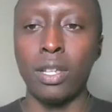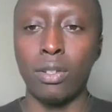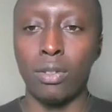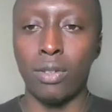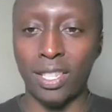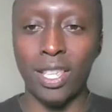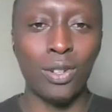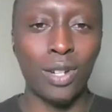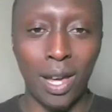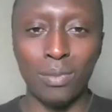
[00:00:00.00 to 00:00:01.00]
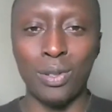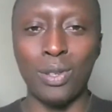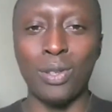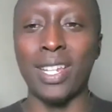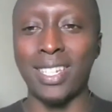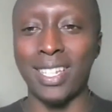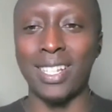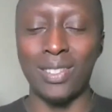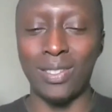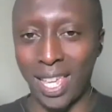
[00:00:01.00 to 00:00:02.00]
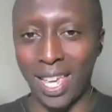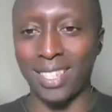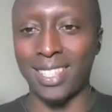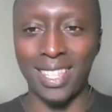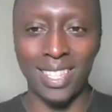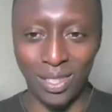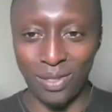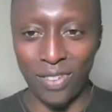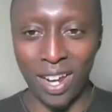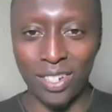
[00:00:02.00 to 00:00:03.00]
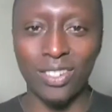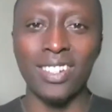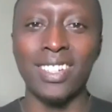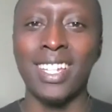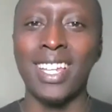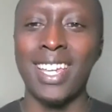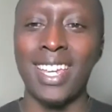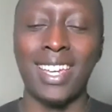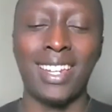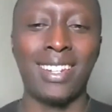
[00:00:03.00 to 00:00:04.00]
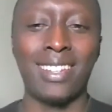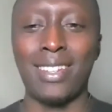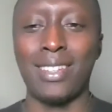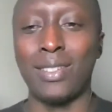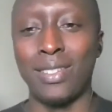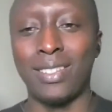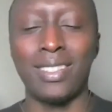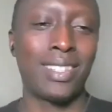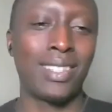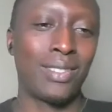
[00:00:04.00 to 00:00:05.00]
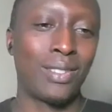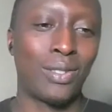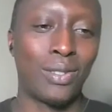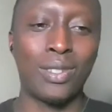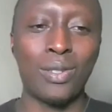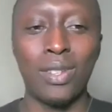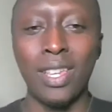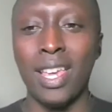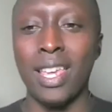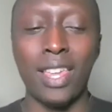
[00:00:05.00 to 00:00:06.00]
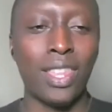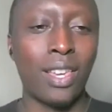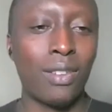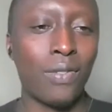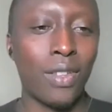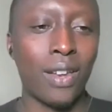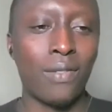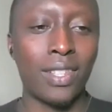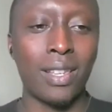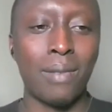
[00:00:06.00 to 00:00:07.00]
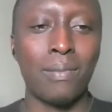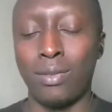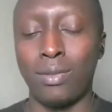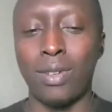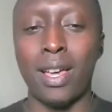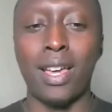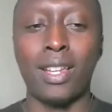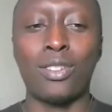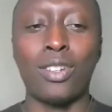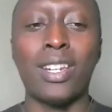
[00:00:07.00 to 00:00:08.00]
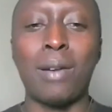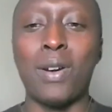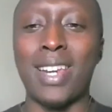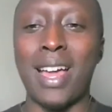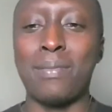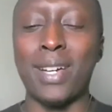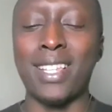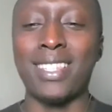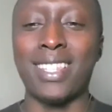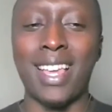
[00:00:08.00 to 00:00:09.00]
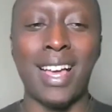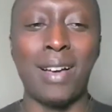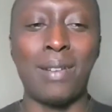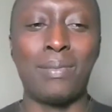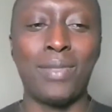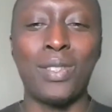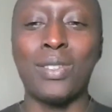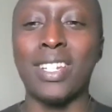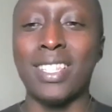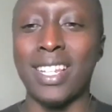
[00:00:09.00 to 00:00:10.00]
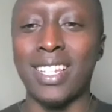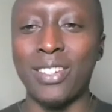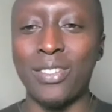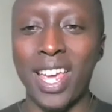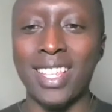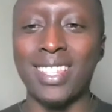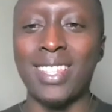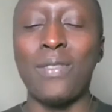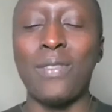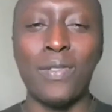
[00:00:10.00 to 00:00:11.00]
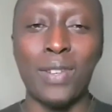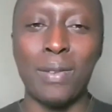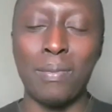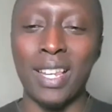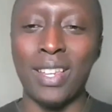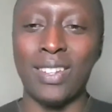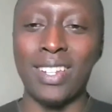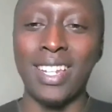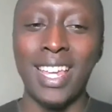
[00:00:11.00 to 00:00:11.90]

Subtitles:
a CEO comes to you and tells you, yes, this is factual, and this is not true. So yeah, thank you for that, Farzam. Talking about numbers, you recently raised $50 million.